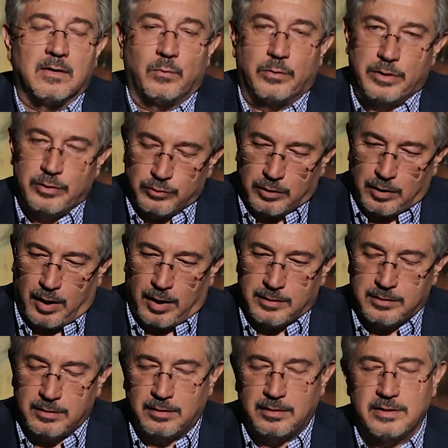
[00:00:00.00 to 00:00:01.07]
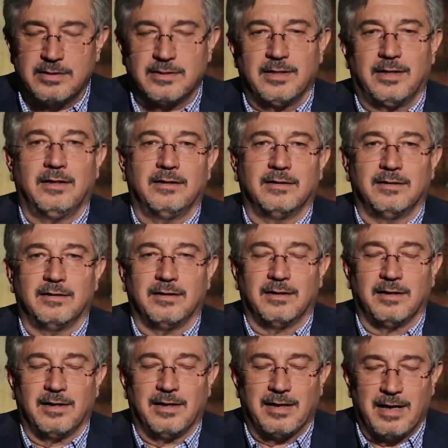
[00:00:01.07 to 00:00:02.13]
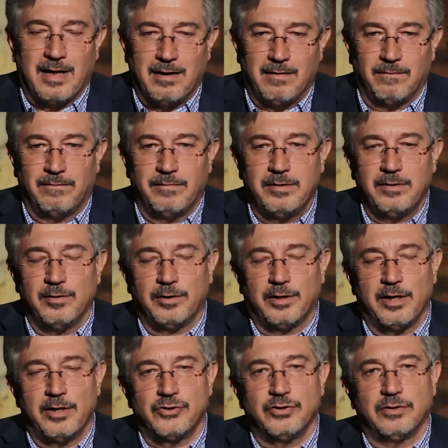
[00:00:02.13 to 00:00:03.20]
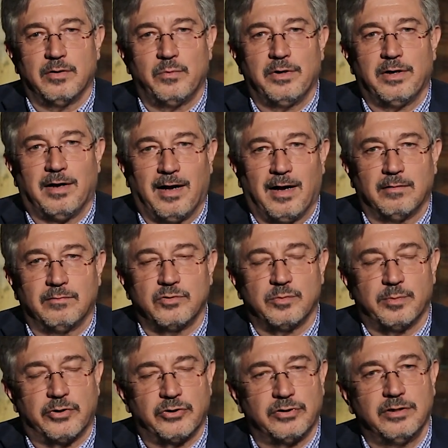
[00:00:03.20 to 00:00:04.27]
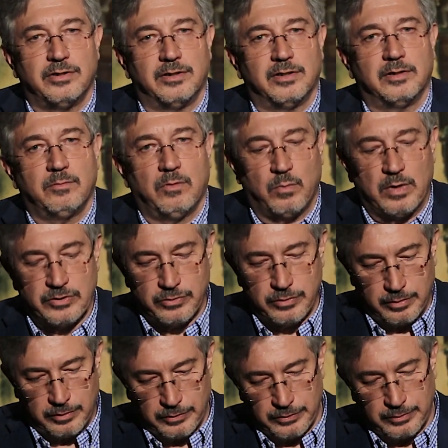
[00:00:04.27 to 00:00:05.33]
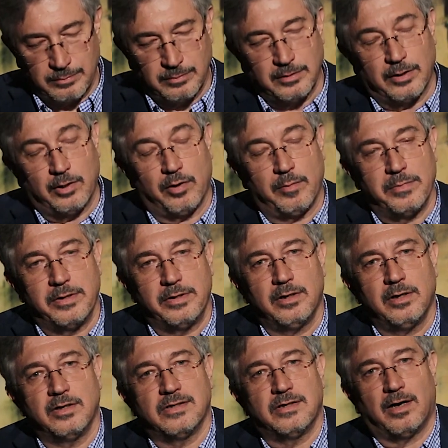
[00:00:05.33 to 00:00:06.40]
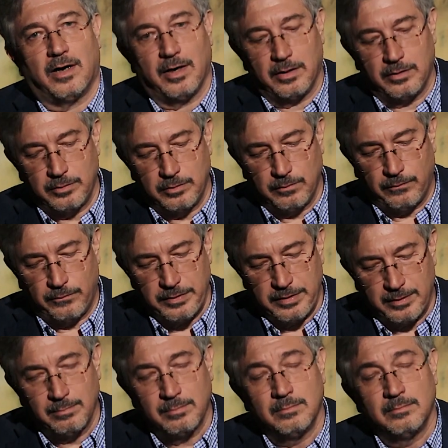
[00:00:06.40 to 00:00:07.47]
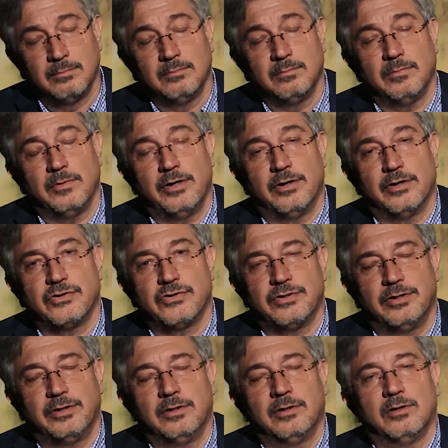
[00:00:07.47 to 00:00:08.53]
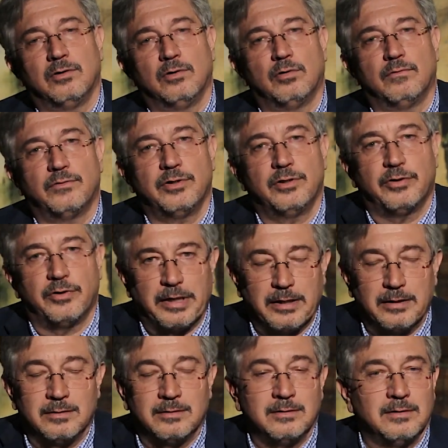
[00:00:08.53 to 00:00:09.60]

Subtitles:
We need to constantly say, every occasion that we have, especially dealing with Westerners, that Armenia is an island of freedom in a sea of tyranny.